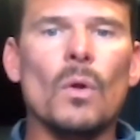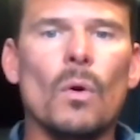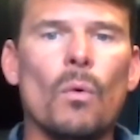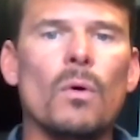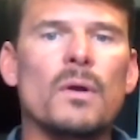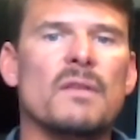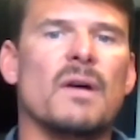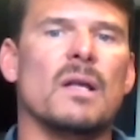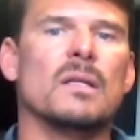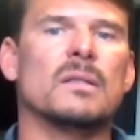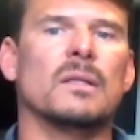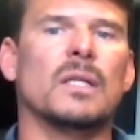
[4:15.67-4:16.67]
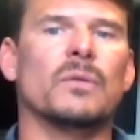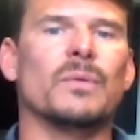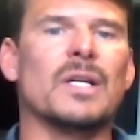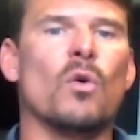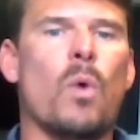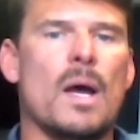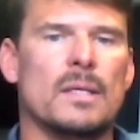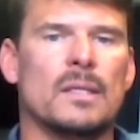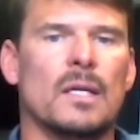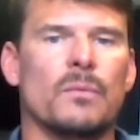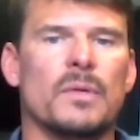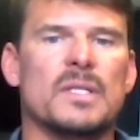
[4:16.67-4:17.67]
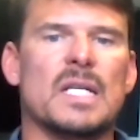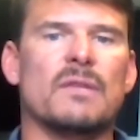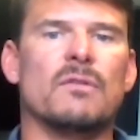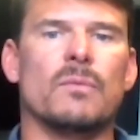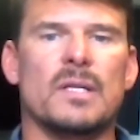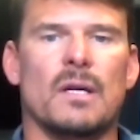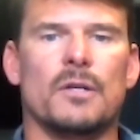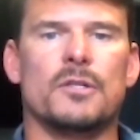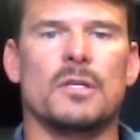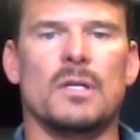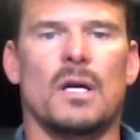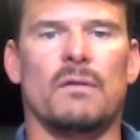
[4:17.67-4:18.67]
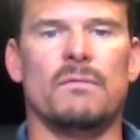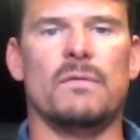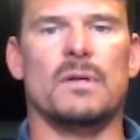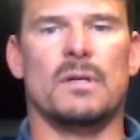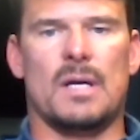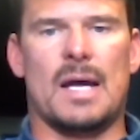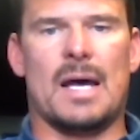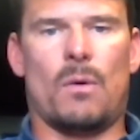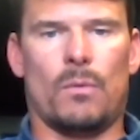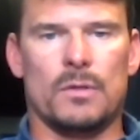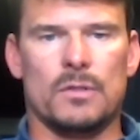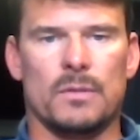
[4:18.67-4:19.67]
or they voluntarily requested and received a reduction of their hours.